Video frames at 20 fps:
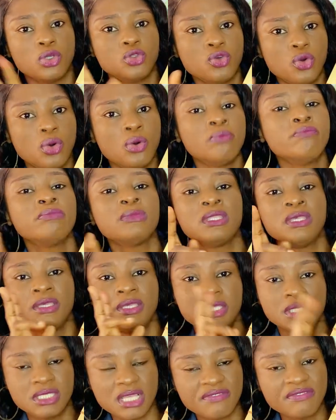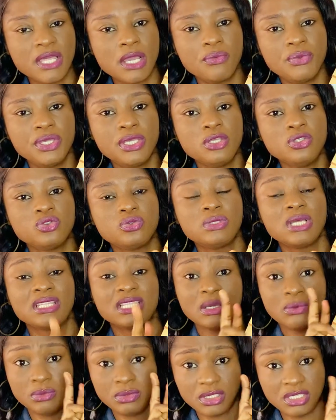Although it's after wigging too
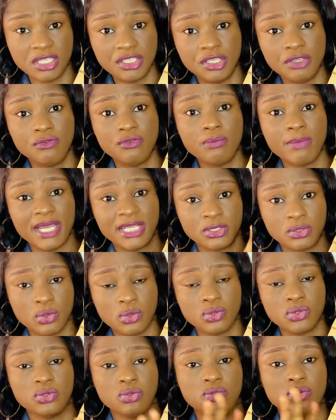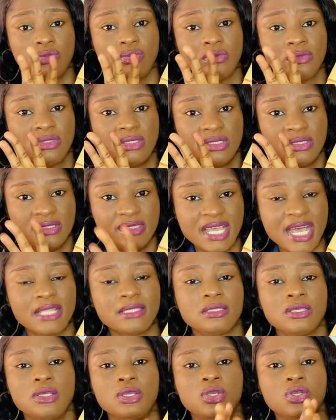that I will still give you my thoughts on
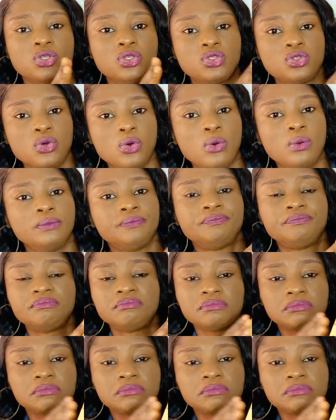that. So